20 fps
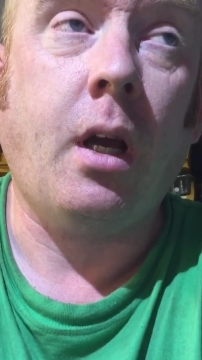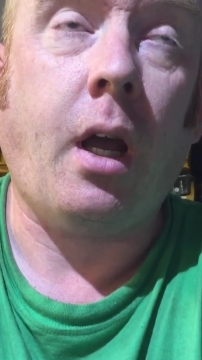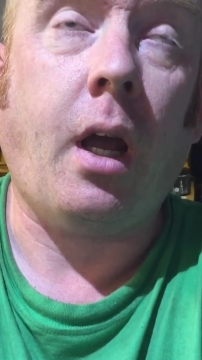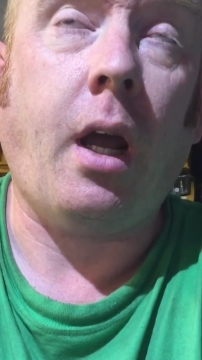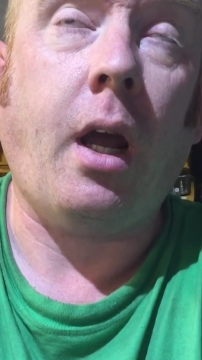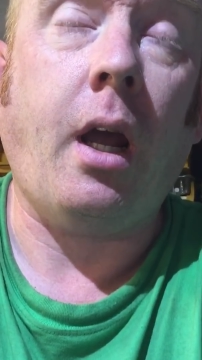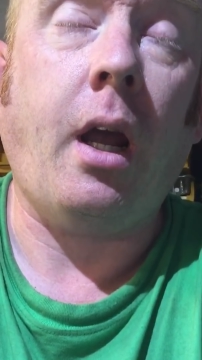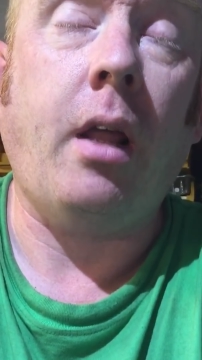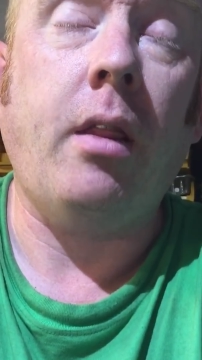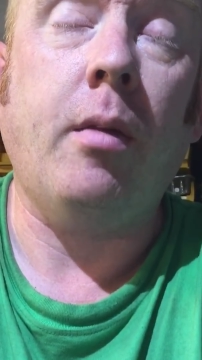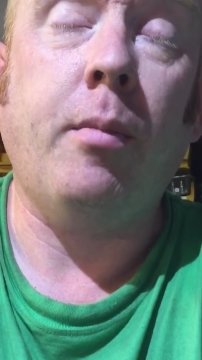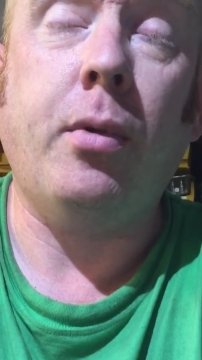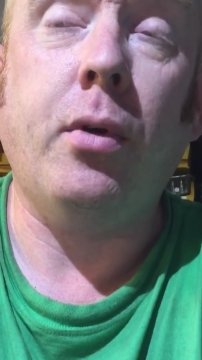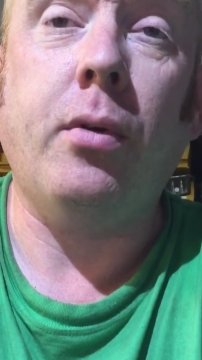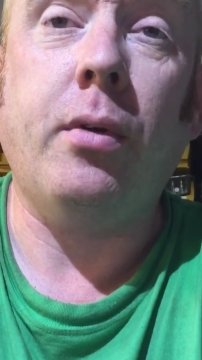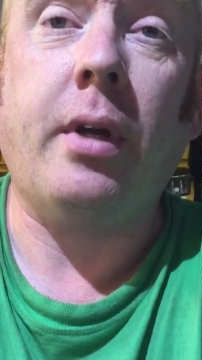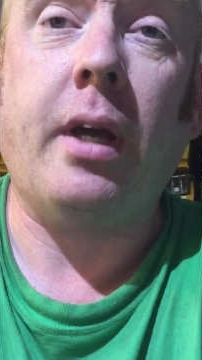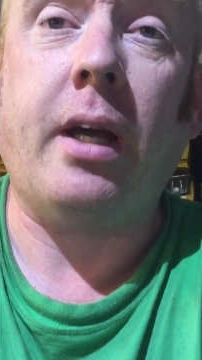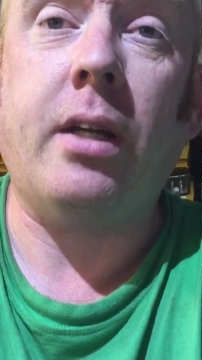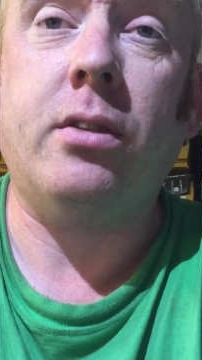and the
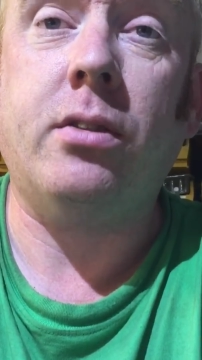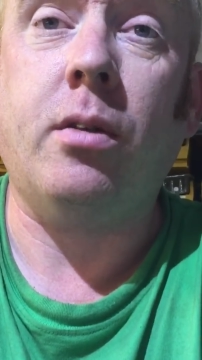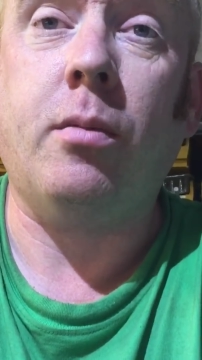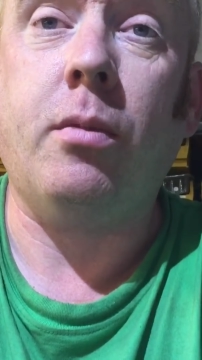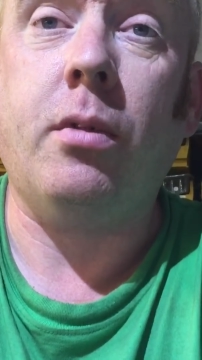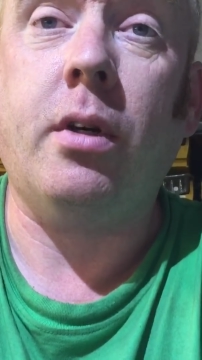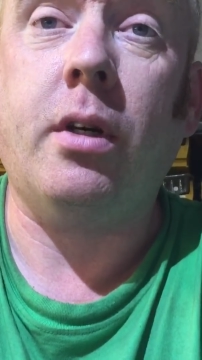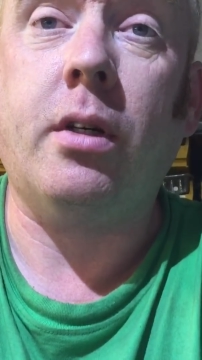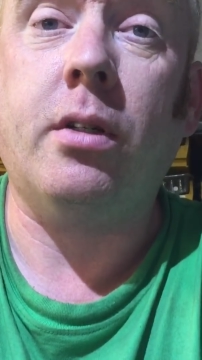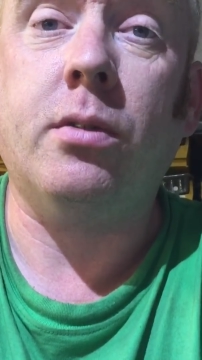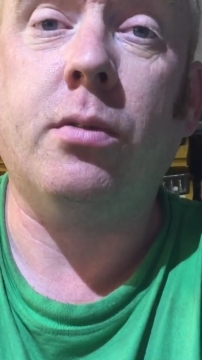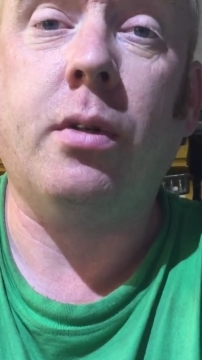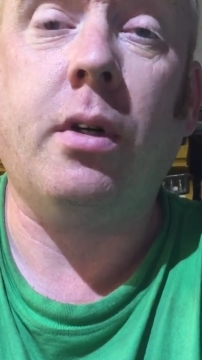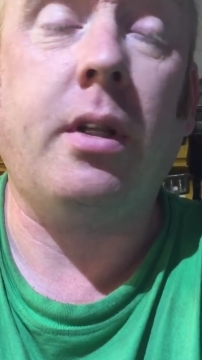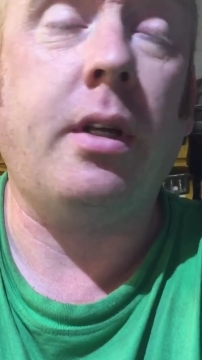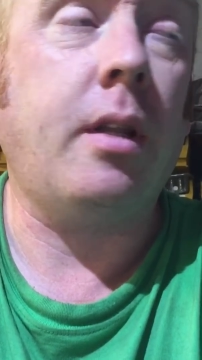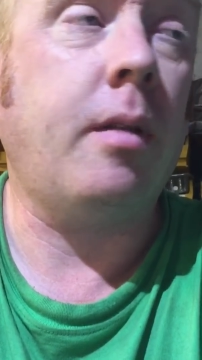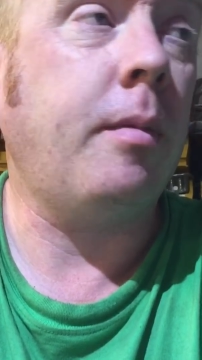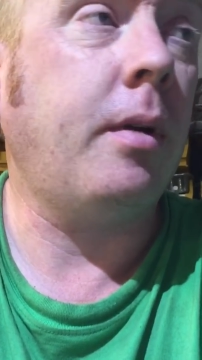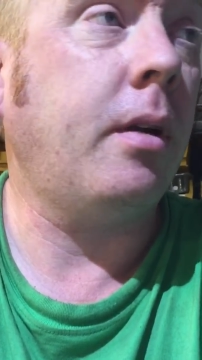boot catch stopped working as well
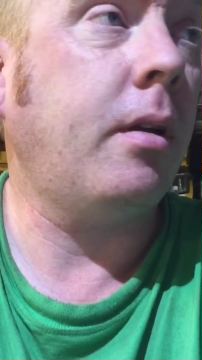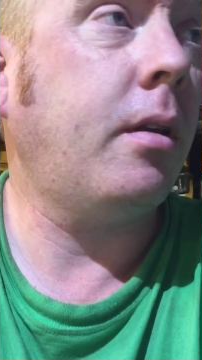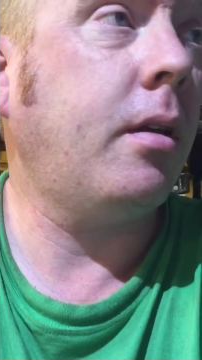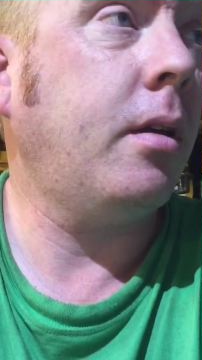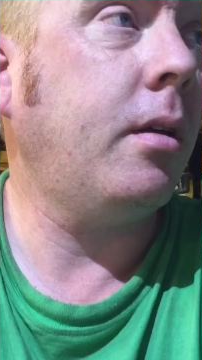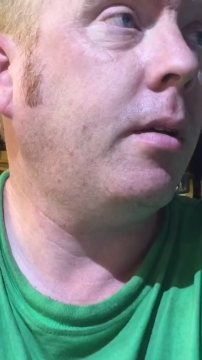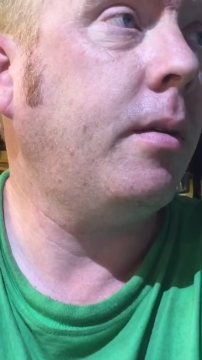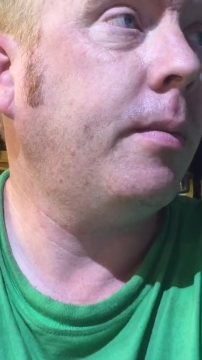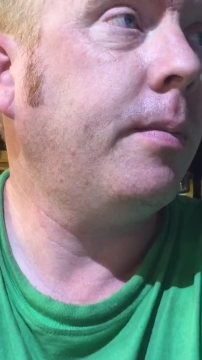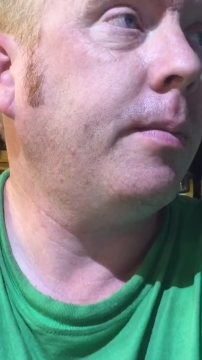the other month.